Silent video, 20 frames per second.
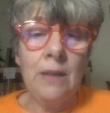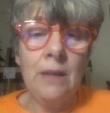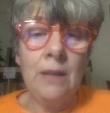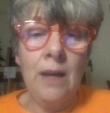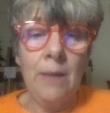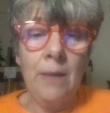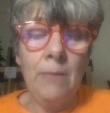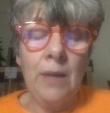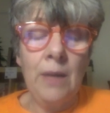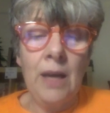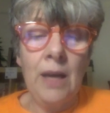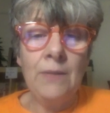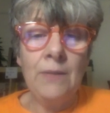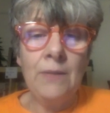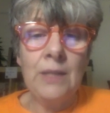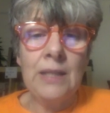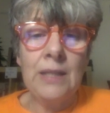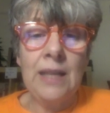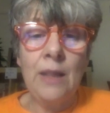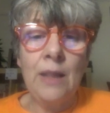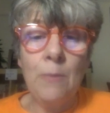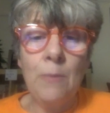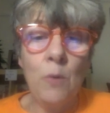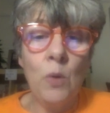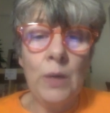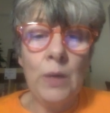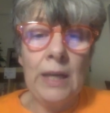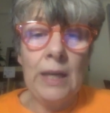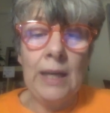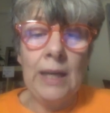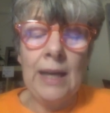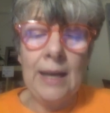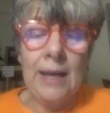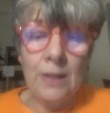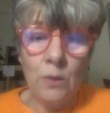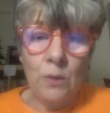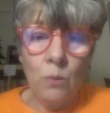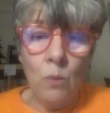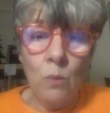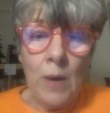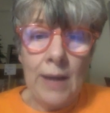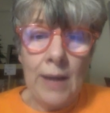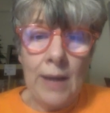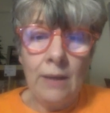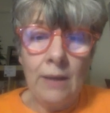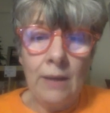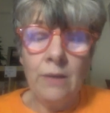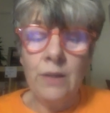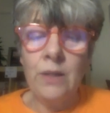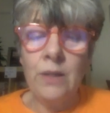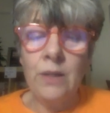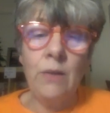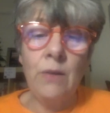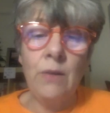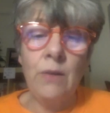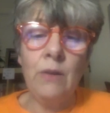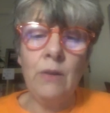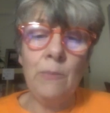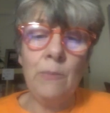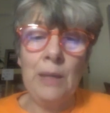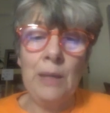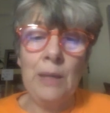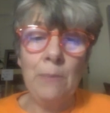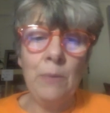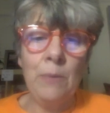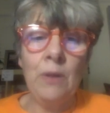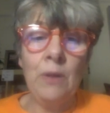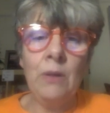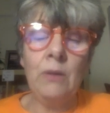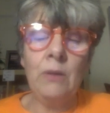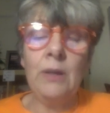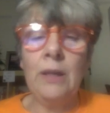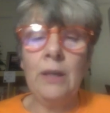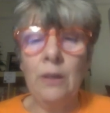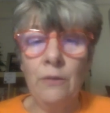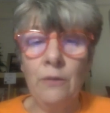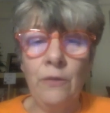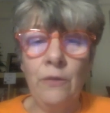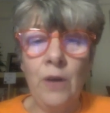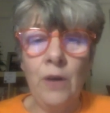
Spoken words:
lives in the morning as well, so that the people in the